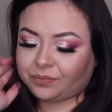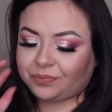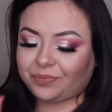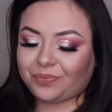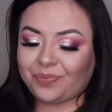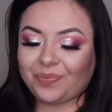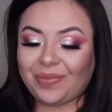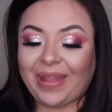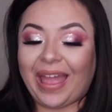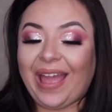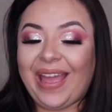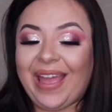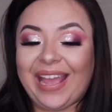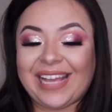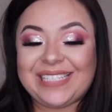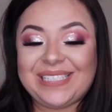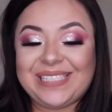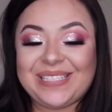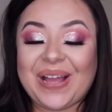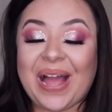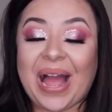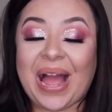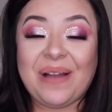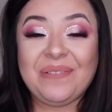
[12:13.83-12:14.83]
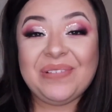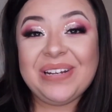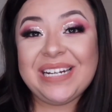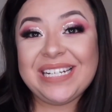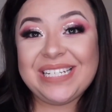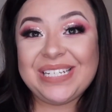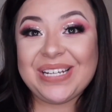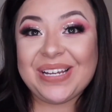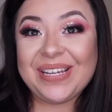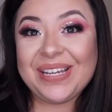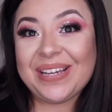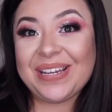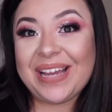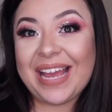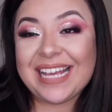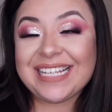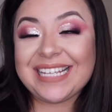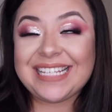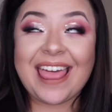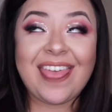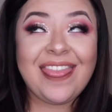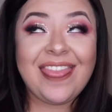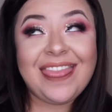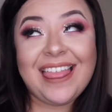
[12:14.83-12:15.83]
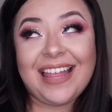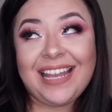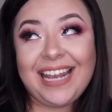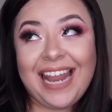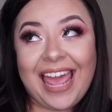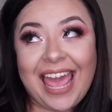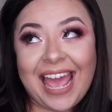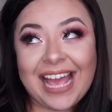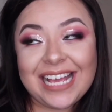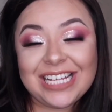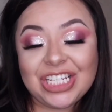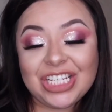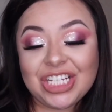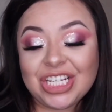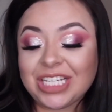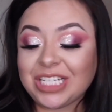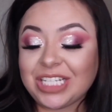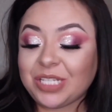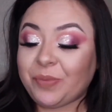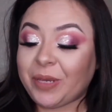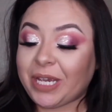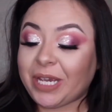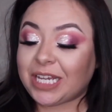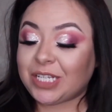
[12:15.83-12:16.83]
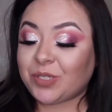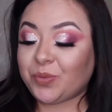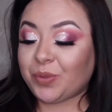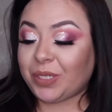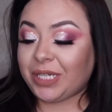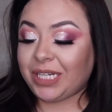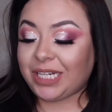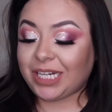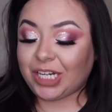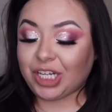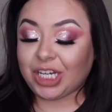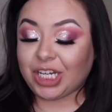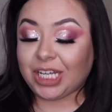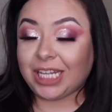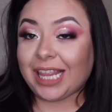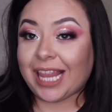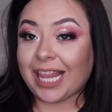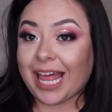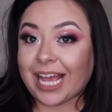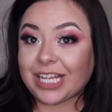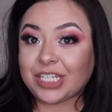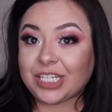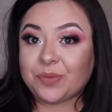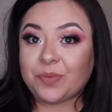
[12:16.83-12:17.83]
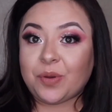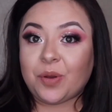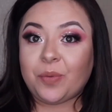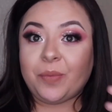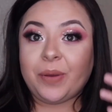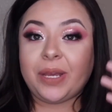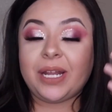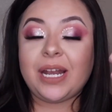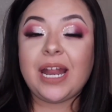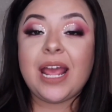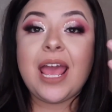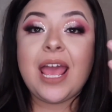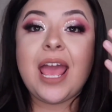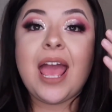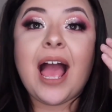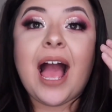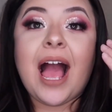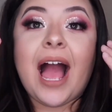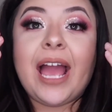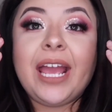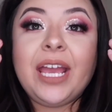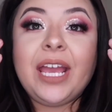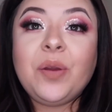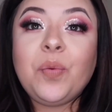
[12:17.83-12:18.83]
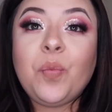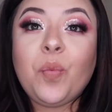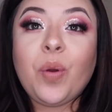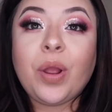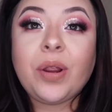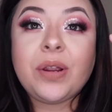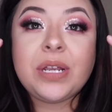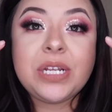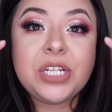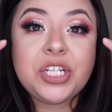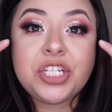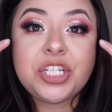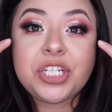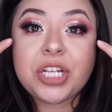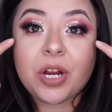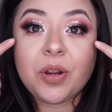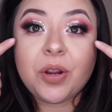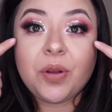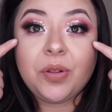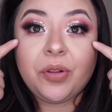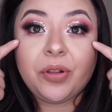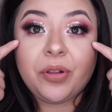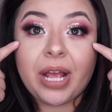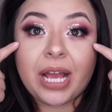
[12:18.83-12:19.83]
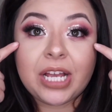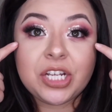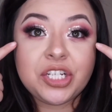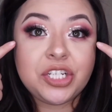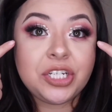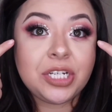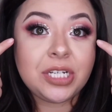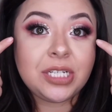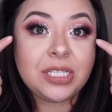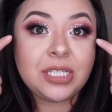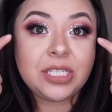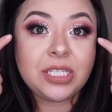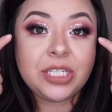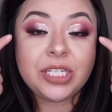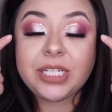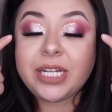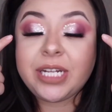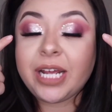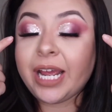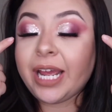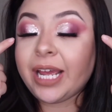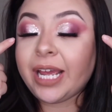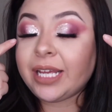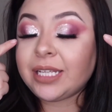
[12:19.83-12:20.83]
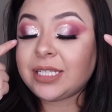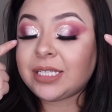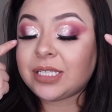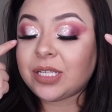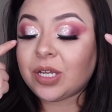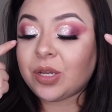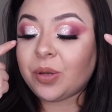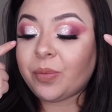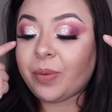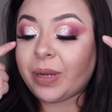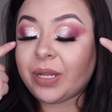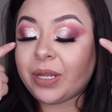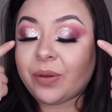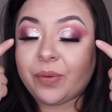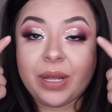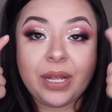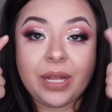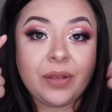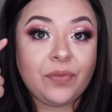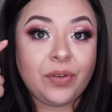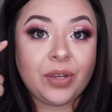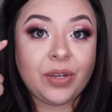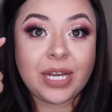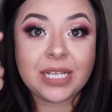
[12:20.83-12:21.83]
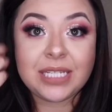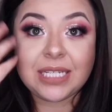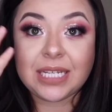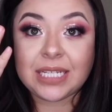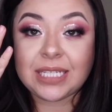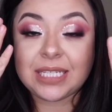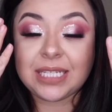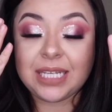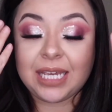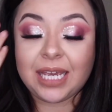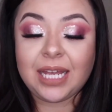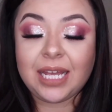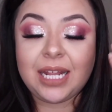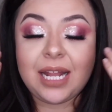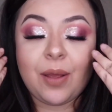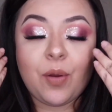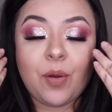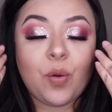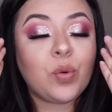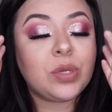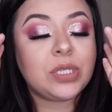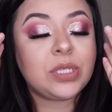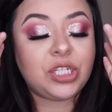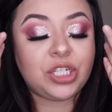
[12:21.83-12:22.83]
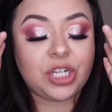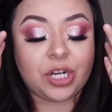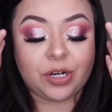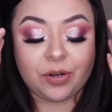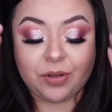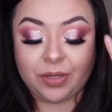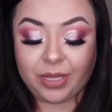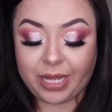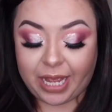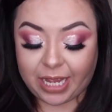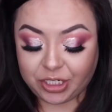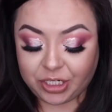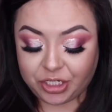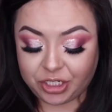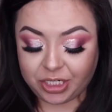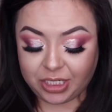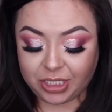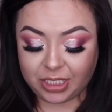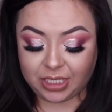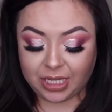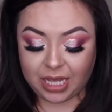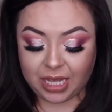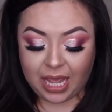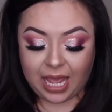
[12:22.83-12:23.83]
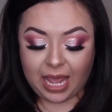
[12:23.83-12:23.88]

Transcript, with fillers: Okay, so I'm gonna show you guys the lashes because we need a good lash moment. I am wearing Cheryl lashes today. So by the way, if you guys can see it, Cheryl lashes.